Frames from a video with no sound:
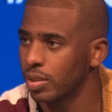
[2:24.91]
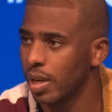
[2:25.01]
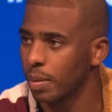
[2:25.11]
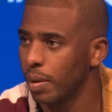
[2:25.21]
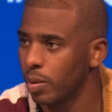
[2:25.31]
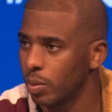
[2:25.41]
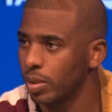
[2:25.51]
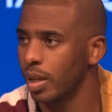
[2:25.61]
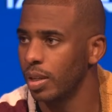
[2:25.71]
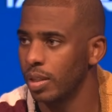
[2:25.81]
It's not about
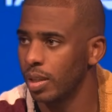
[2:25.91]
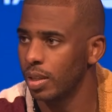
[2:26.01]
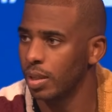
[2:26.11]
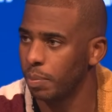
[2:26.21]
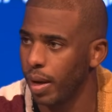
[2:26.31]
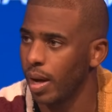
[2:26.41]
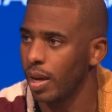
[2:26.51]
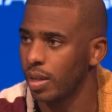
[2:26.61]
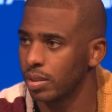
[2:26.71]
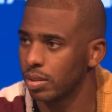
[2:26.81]
what they did in the
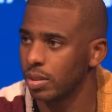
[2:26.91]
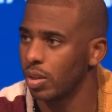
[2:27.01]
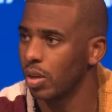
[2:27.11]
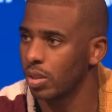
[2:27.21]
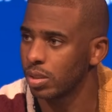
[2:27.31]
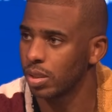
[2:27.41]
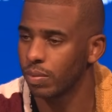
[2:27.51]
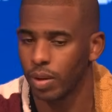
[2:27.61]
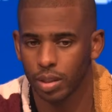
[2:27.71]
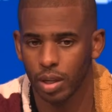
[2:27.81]
past or all this
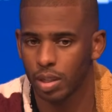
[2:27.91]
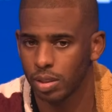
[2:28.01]
stuff like that.